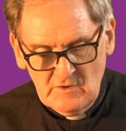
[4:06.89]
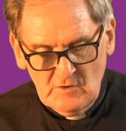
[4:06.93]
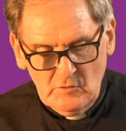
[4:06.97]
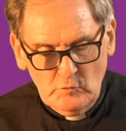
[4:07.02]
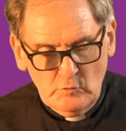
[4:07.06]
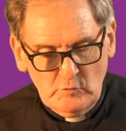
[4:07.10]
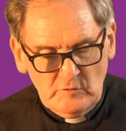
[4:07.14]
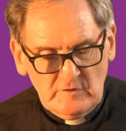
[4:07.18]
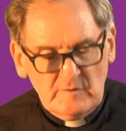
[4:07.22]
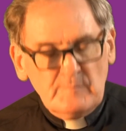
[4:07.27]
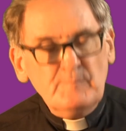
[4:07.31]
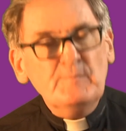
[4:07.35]

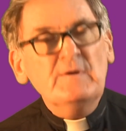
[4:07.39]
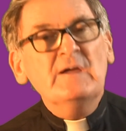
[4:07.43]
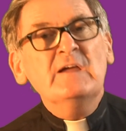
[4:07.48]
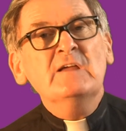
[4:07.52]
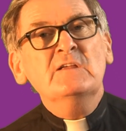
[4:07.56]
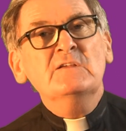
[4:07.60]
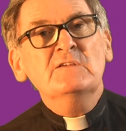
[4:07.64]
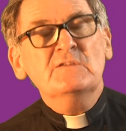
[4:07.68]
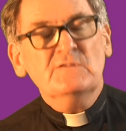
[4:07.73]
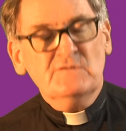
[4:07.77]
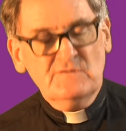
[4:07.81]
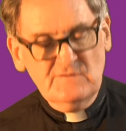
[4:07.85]
who
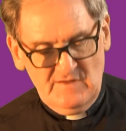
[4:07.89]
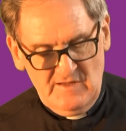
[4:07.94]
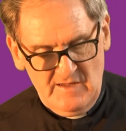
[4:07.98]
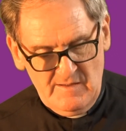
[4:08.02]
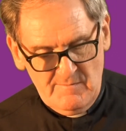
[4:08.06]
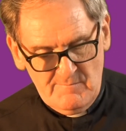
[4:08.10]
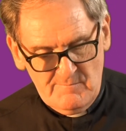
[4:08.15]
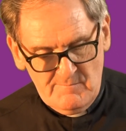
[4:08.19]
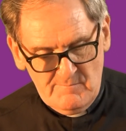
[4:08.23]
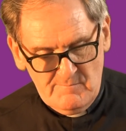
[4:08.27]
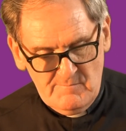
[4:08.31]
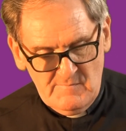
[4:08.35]
repeats
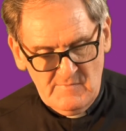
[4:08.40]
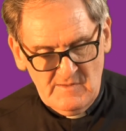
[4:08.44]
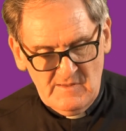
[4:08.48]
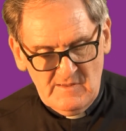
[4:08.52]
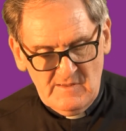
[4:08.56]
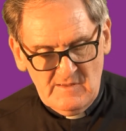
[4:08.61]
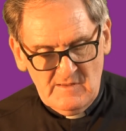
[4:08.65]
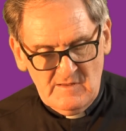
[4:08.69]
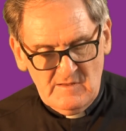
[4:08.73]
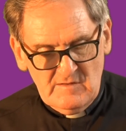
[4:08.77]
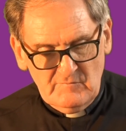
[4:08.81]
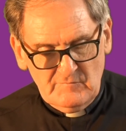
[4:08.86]

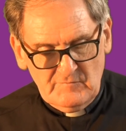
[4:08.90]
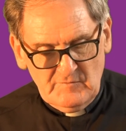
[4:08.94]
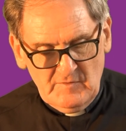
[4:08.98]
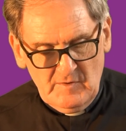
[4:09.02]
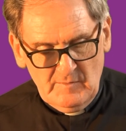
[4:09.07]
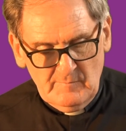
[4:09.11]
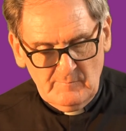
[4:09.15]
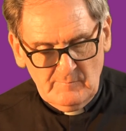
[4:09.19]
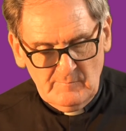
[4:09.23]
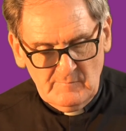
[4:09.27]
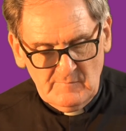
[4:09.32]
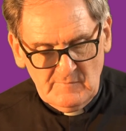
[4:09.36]
them
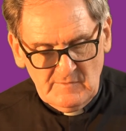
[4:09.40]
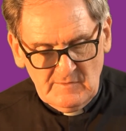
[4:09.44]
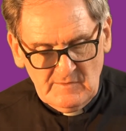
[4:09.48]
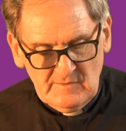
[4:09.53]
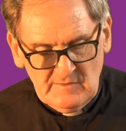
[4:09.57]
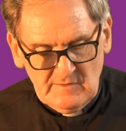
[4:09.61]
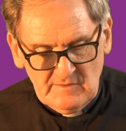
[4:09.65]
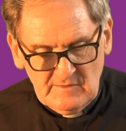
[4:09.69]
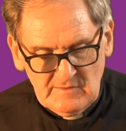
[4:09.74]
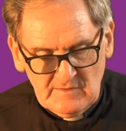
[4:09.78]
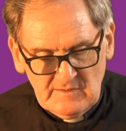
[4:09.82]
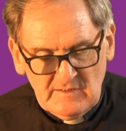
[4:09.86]
from
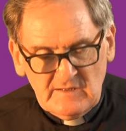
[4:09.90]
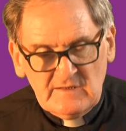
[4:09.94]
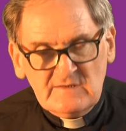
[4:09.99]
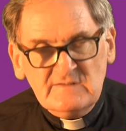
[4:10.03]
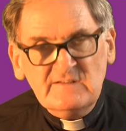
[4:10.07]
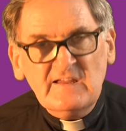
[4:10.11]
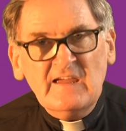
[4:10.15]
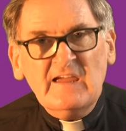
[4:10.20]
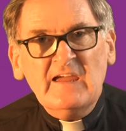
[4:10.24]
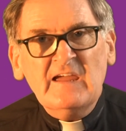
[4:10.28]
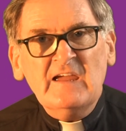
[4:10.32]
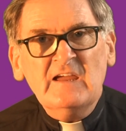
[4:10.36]

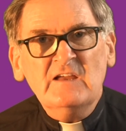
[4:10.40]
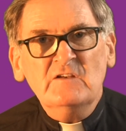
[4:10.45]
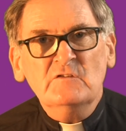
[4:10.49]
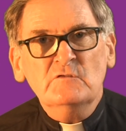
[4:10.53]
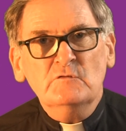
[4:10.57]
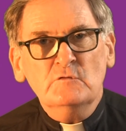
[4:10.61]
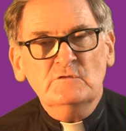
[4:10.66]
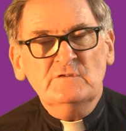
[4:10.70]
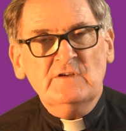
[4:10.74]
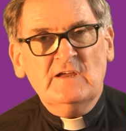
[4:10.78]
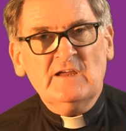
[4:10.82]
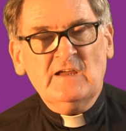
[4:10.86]
day
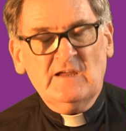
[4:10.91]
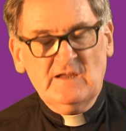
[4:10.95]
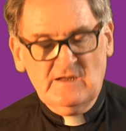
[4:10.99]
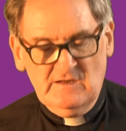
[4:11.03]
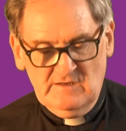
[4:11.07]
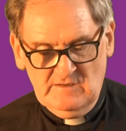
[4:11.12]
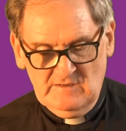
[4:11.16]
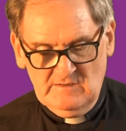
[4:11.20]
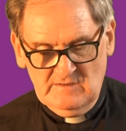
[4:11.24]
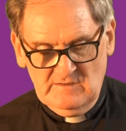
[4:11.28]
to day.